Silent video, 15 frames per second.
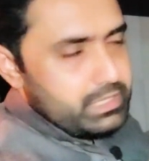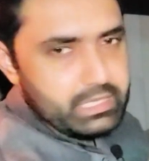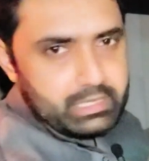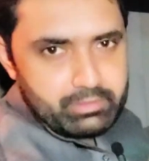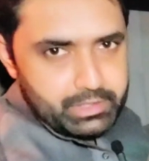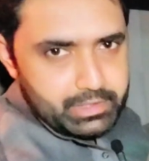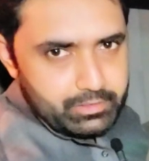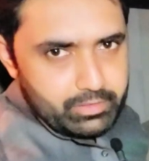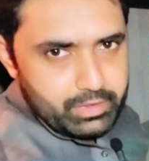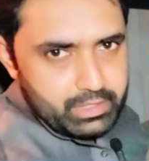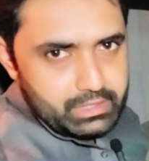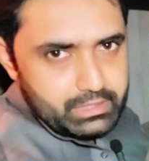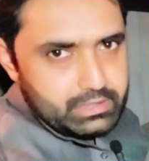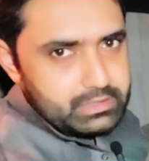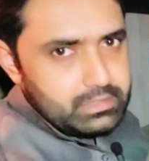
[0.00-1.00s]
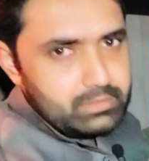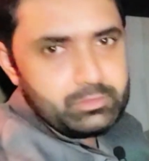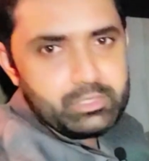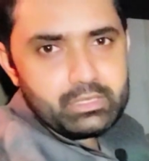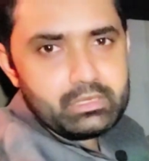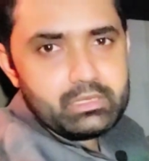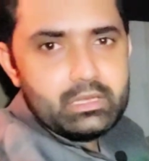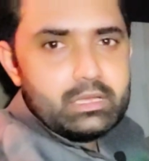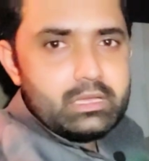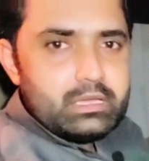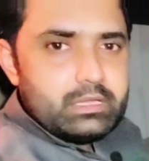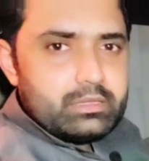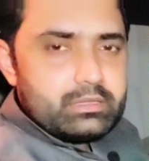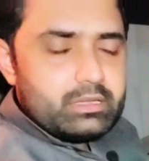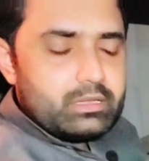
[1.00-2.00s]
have a coverage or something.
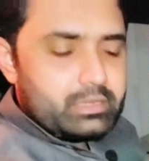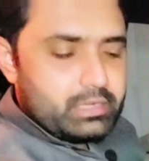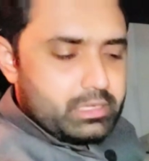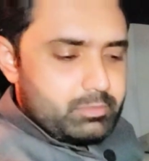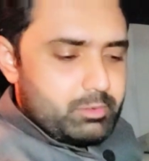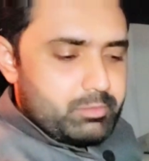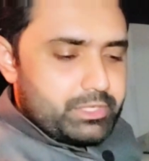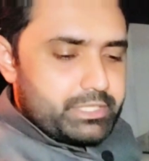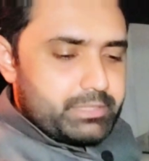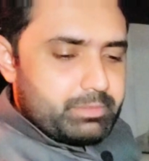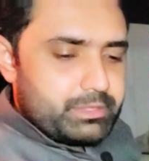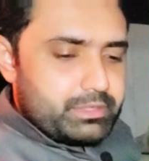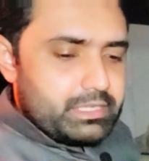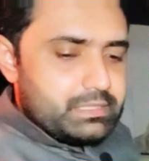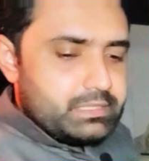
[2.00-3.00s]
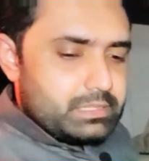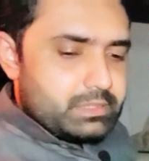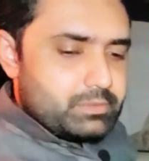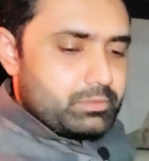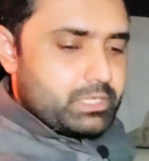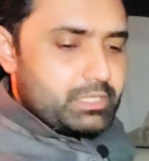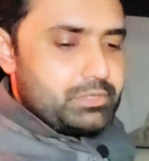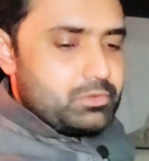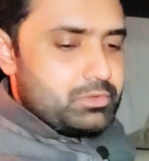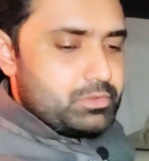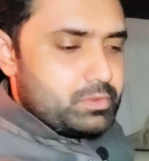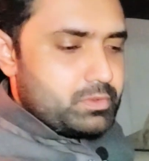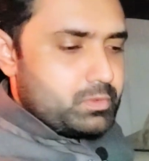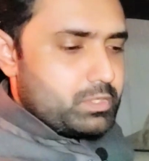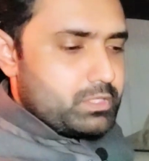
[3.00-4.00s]
There can be multiple reasons why you
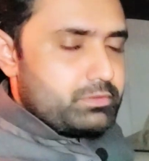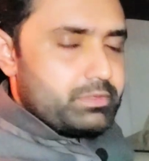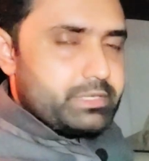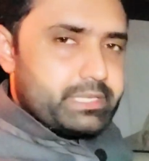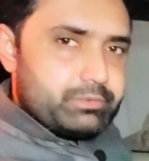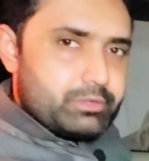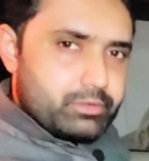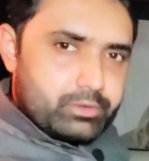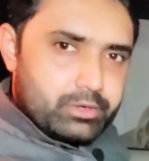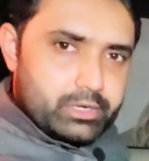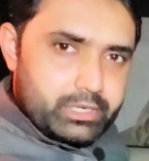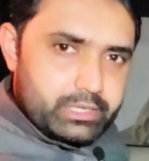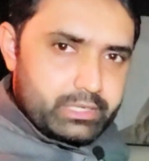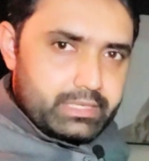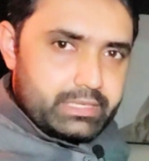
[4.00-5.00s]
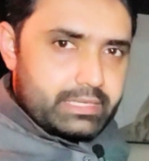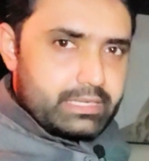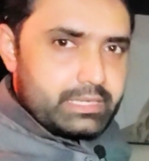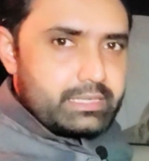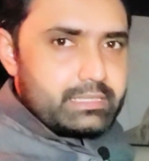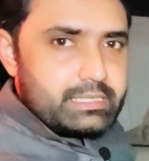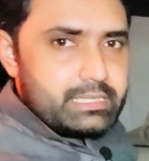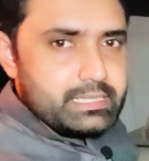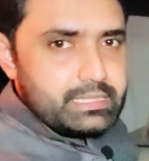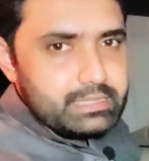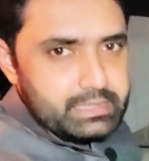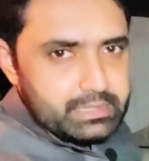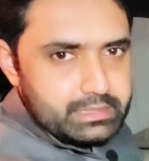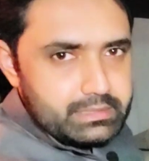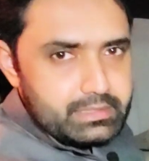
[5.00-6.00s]
don't want to leave your car and eat
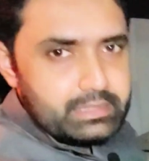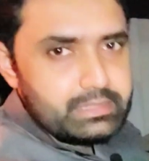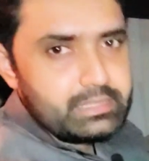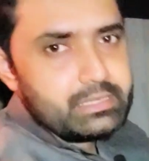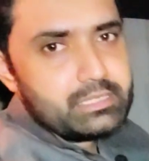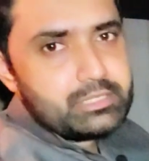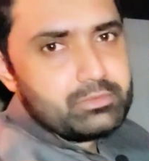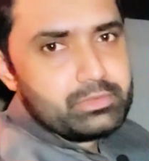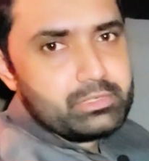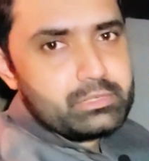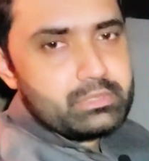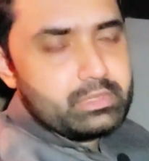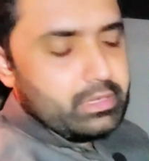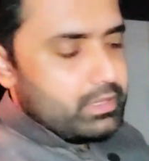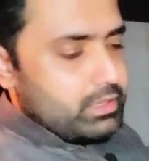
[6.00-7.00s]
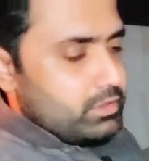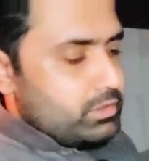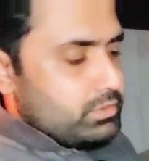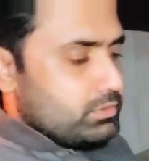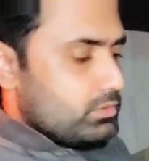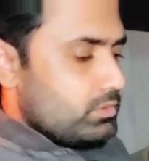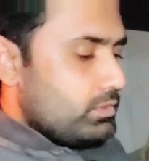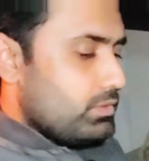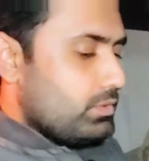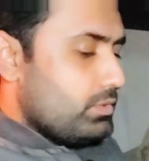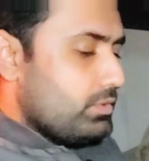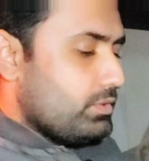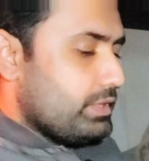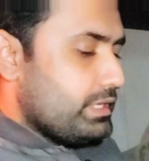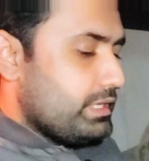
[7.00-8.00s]
inside a restaurant.
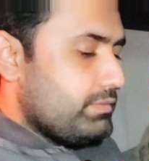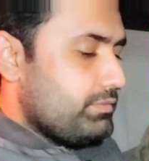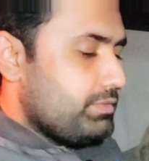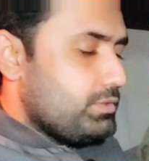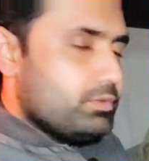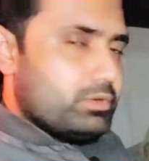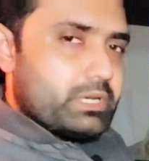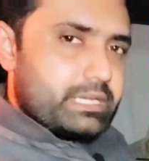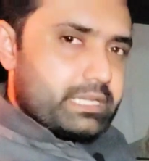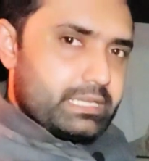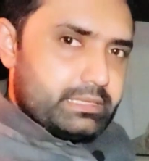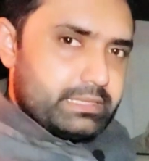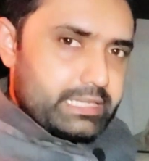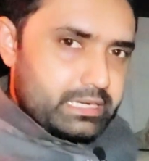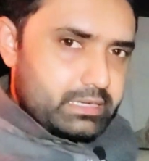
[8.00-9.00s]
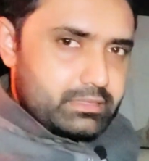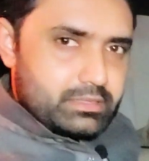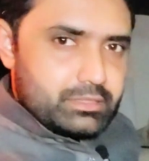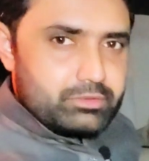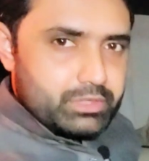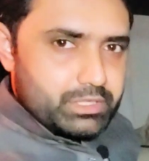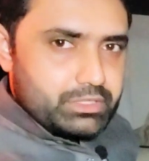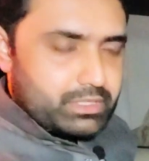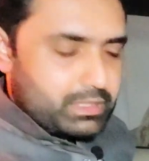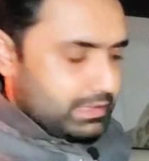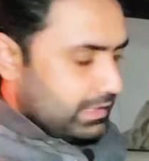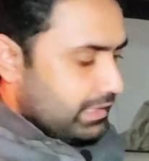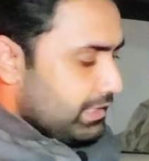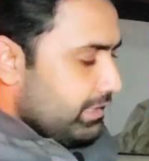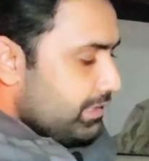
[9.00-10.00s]
So if you are in that
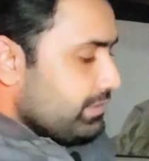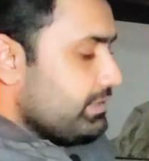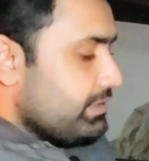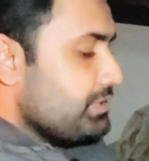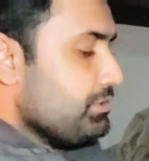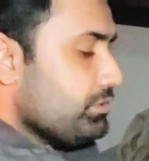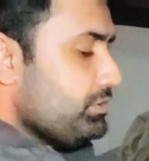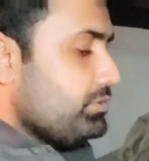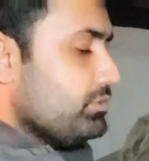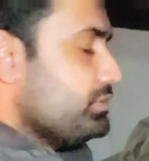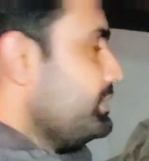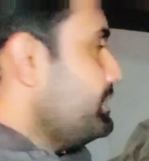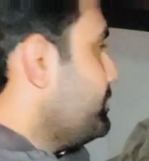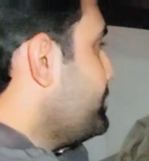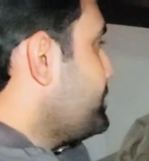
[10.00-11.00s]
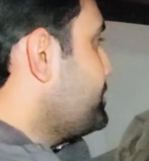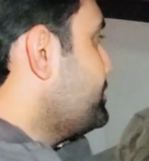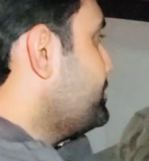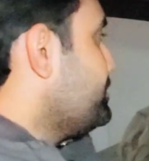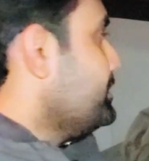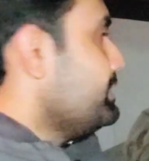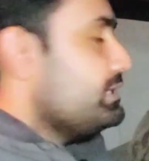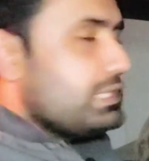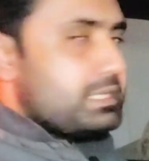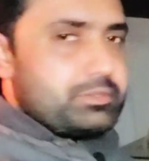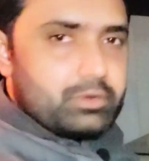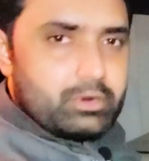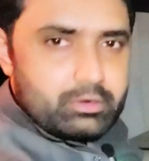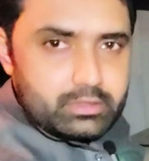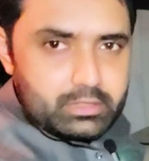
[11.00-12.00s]
situation, then you usually what you do is that
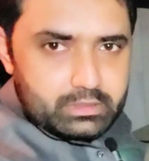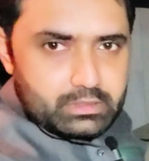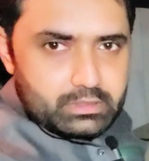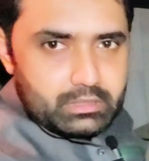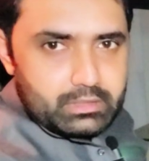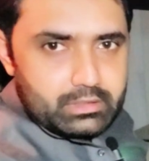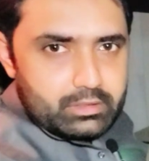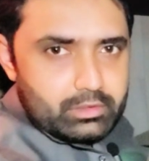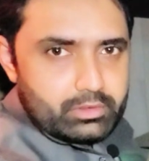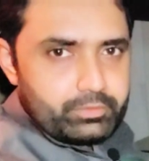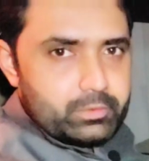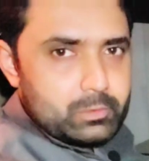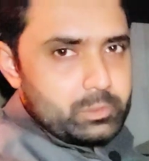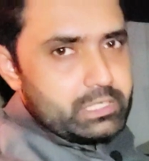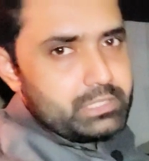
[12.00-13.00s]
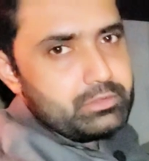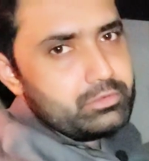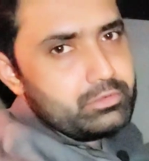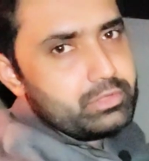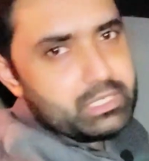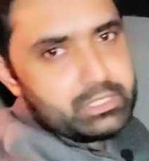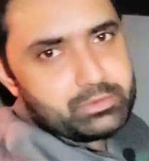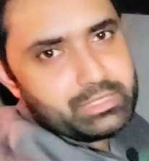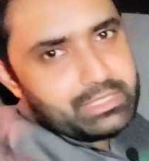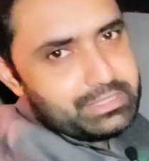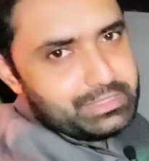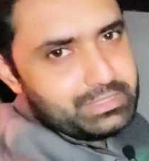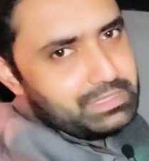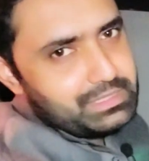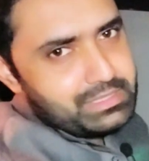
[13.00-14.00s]
you order the food and you try to eat
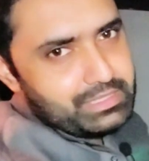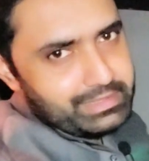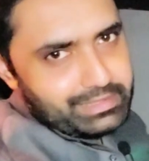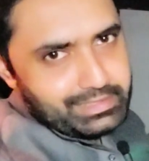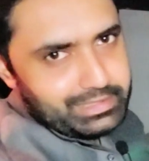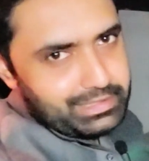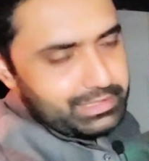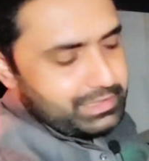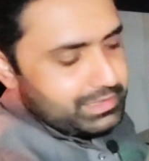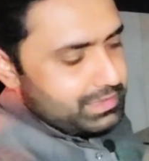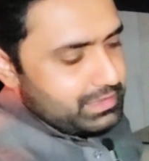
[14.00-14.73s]
it inside a car.